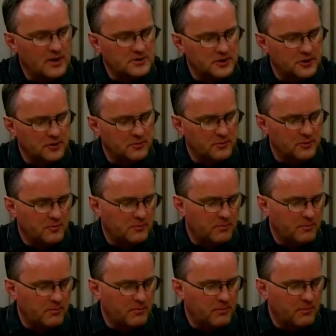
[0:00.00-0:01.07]
So you
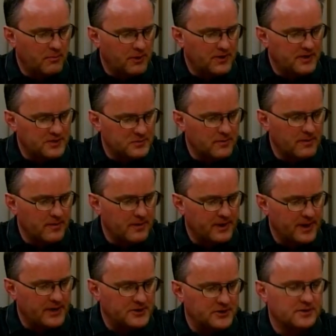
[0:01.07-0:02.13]
print this one
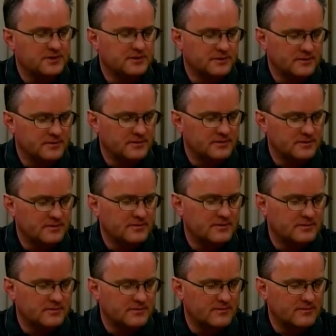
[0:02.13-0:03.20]
publication
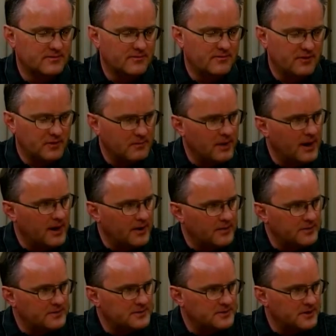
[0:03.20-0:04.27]
for the
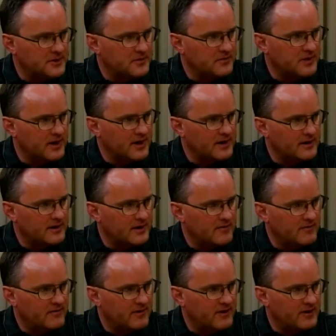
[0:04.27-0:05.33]
month, so you've got a
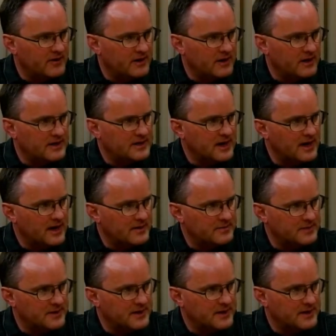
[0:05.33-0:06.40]
fairly good lead time
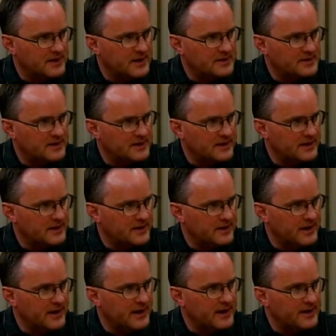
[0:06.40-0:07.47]
to get content into
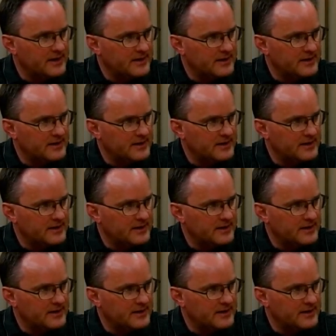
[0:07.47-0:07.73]
that.